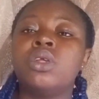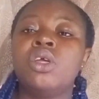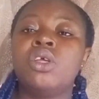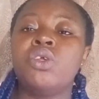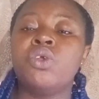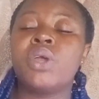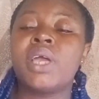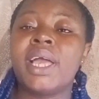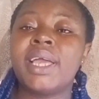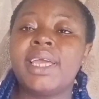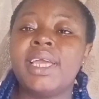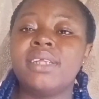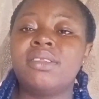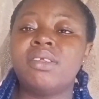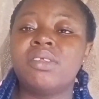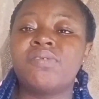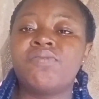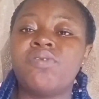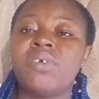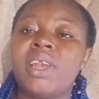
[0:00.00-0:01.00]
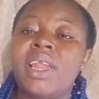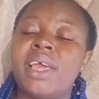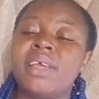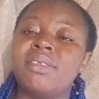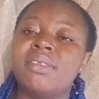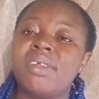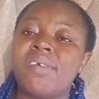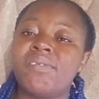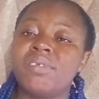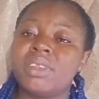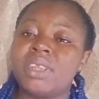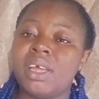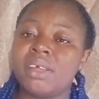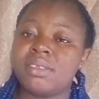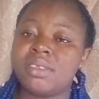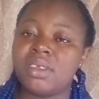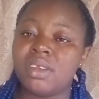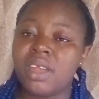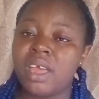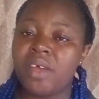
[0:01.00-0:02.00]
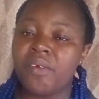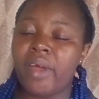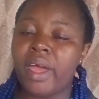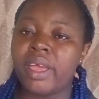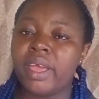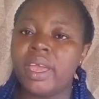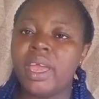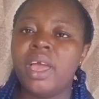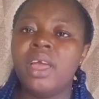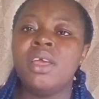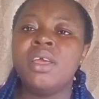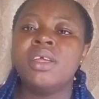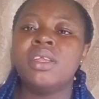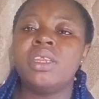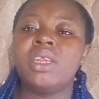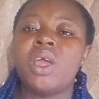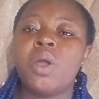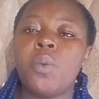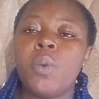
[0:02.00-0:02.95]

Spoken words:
You can get it for like 7,000 naira here. Then